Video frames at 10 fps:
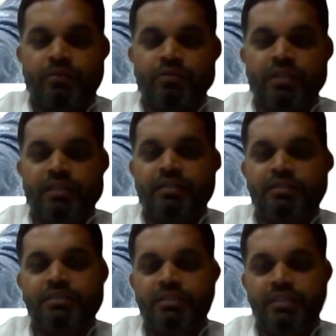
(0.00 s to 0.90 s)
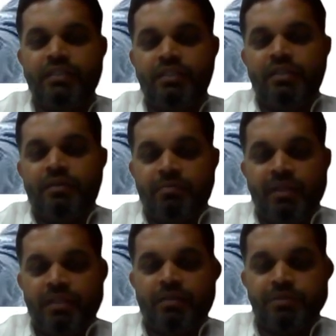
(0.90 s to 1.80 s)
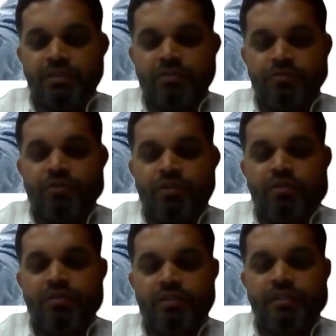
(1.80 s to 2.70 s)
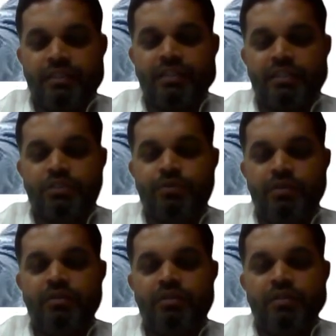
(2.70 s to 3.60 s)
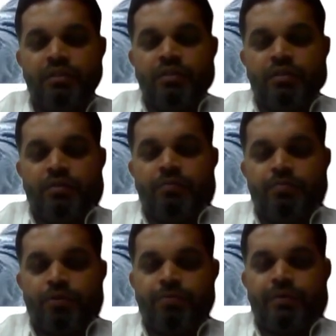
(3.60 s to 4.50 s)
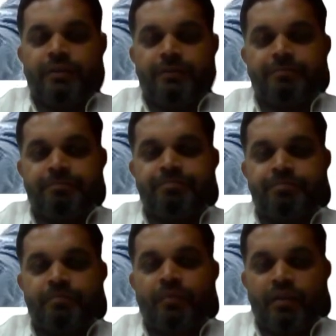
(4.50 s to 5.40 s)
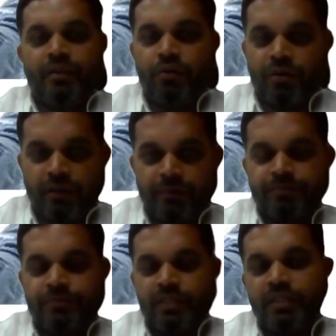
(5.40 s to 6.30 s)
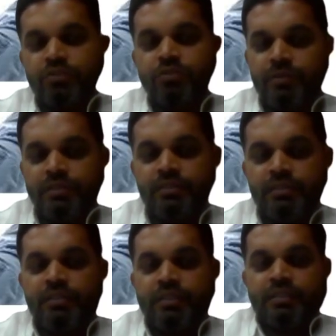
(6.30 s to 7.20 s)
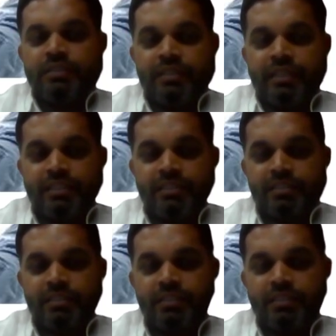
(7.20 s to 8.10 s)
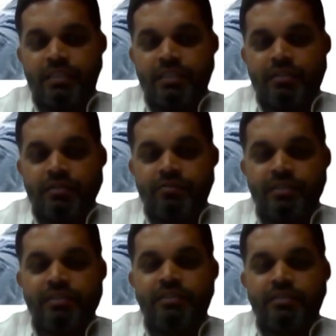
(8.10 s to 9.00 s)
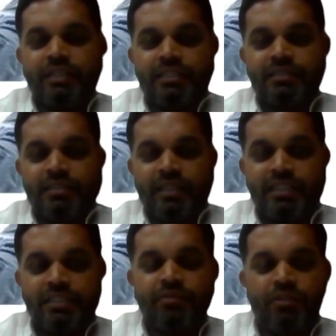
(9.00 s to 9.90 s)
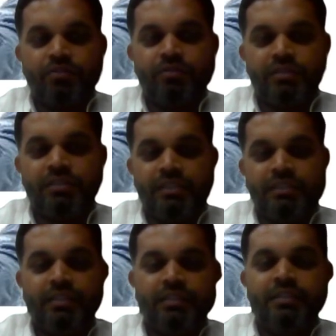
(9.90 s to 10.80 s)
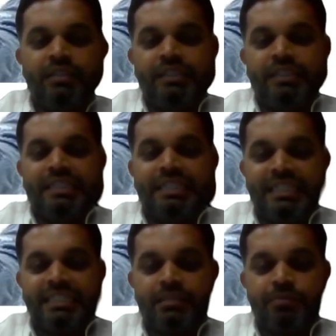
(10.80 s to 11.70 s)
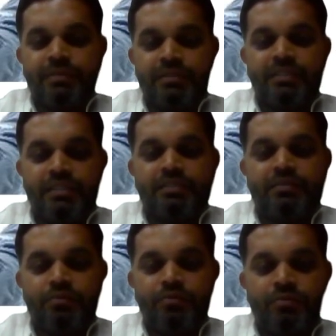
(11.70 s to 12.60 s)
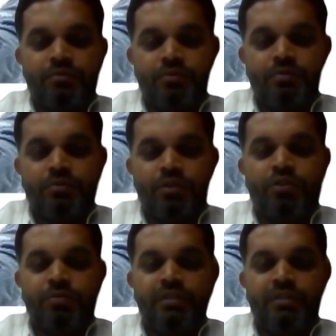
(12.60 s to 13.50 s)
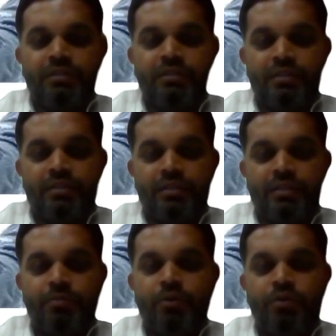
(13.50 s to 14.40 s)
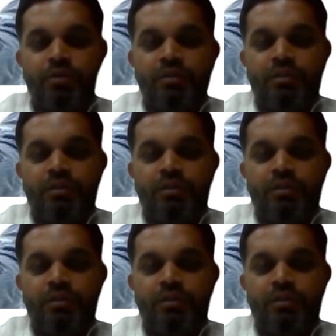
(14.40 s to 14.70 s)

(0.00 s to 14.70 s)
So that is the main objective for intellectual property. Okay, thank you so much. The next in the next video we'll see the next presentation what to be about